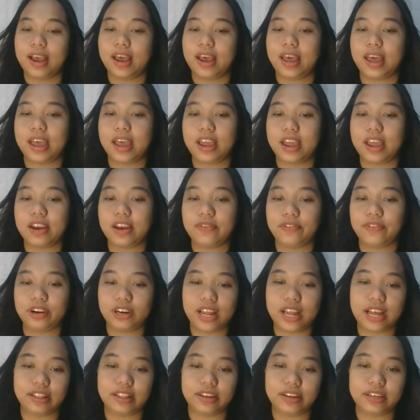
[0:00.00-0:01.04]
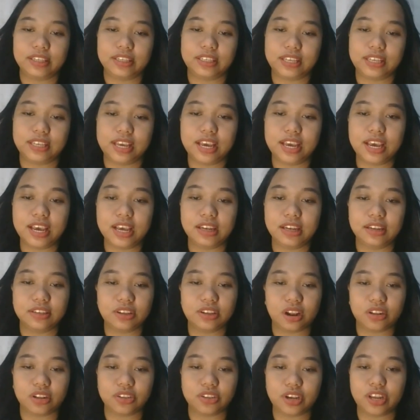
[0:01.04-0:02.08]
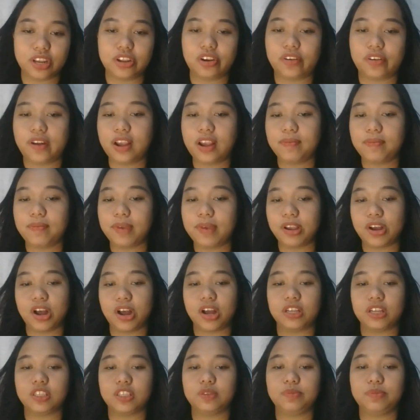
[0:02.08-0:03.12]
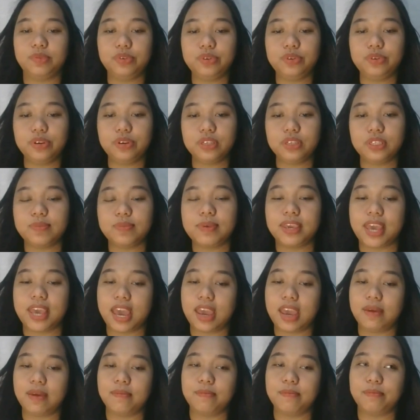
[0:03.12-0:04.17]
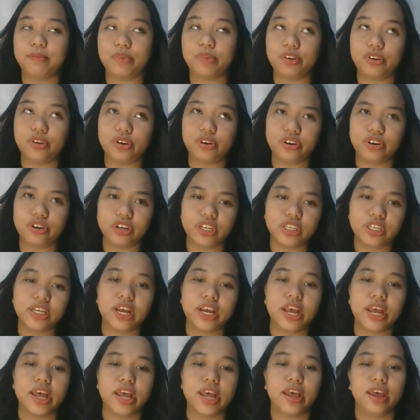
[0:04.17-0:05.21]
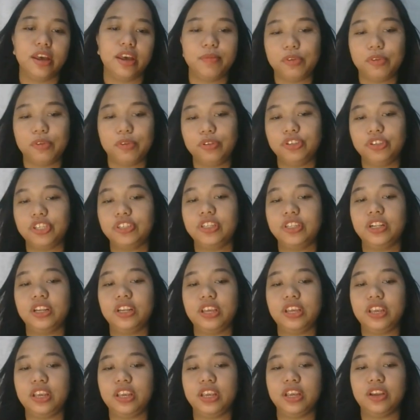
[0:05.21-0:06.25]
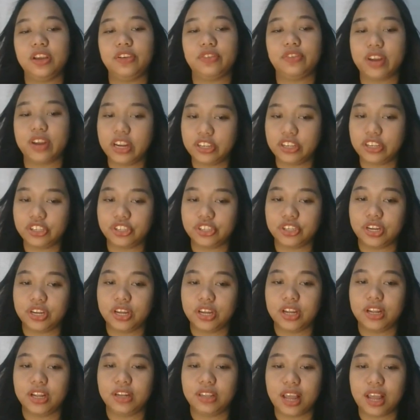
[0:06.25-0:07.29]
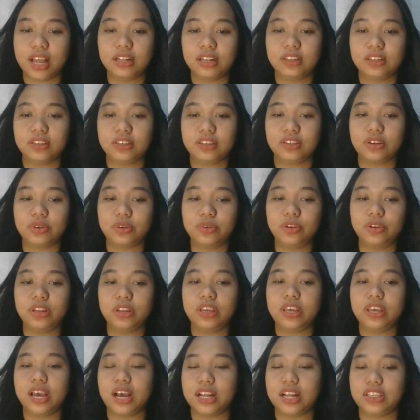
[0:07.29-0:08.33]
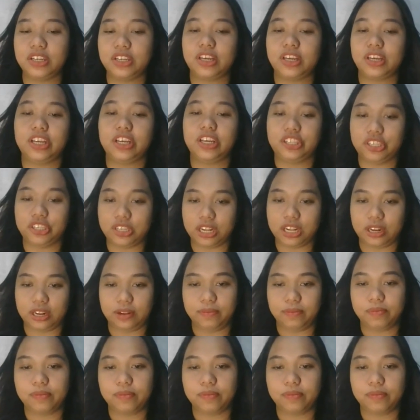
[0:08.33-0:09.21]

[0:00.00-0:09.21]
And for letter C, it is also incorrect because books became more emotionally rich, not solely educational.